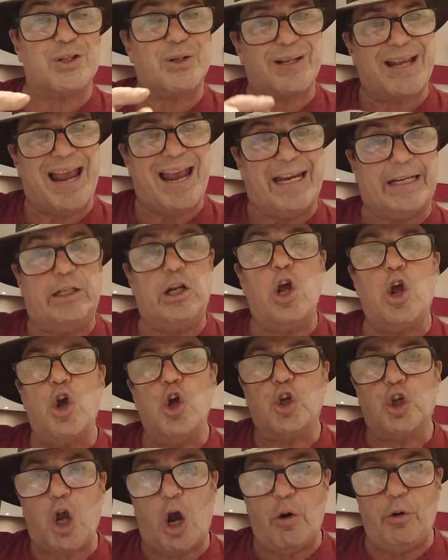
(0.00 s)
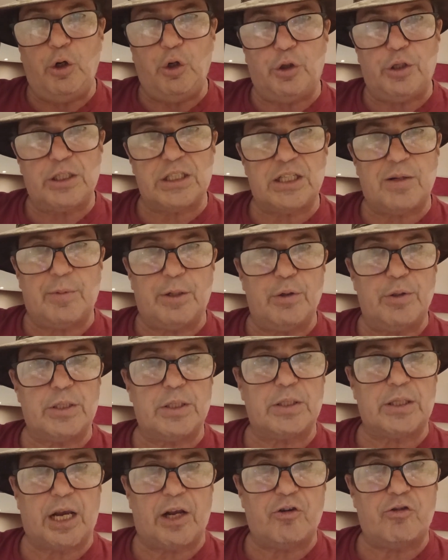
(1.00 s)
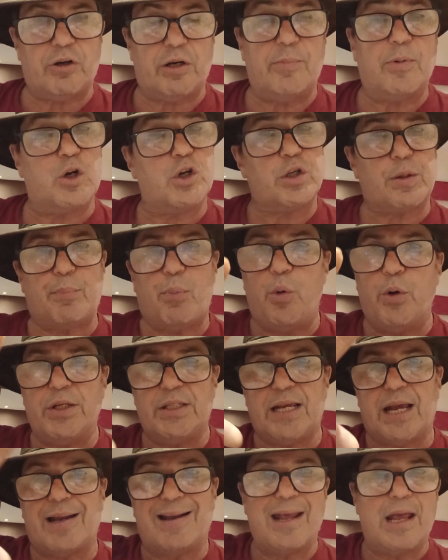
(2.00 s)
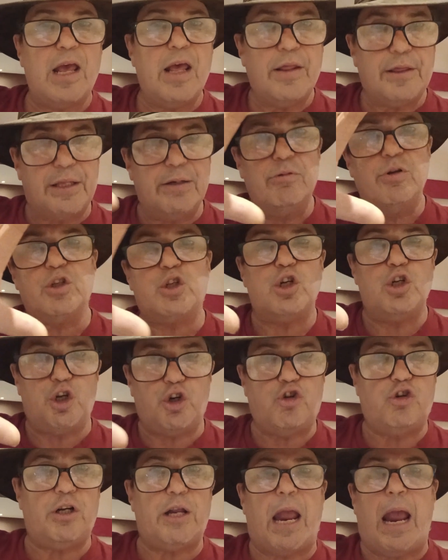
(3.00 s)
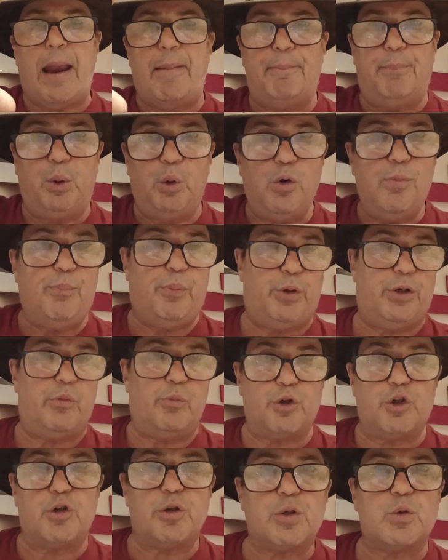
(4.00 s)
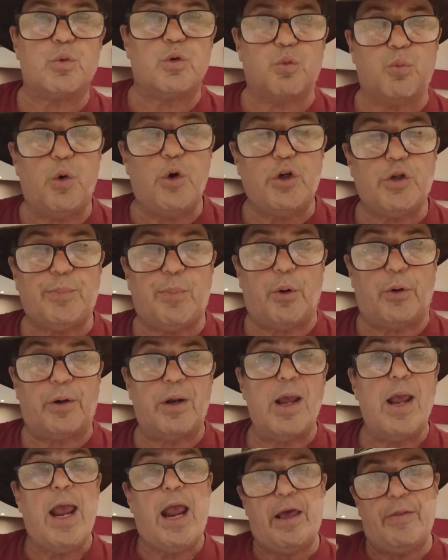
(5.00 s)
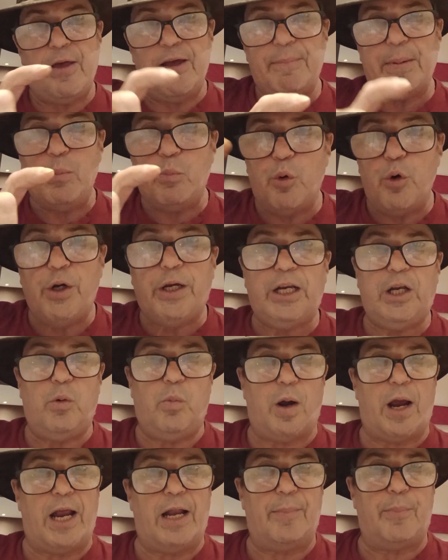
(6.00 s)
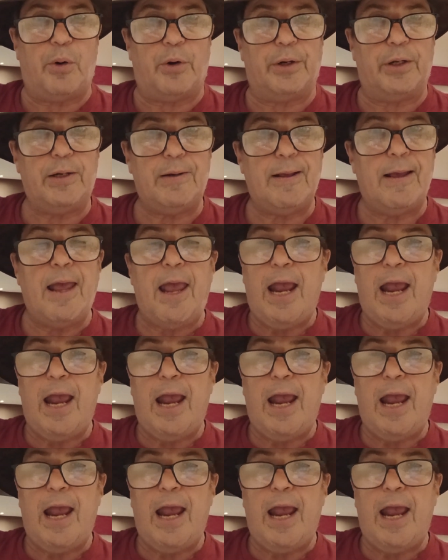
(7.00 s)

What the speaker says: Again, go and look at someone else's country, because it points out there is literally a blueprint which this was worked upon, and they've been working away upon it.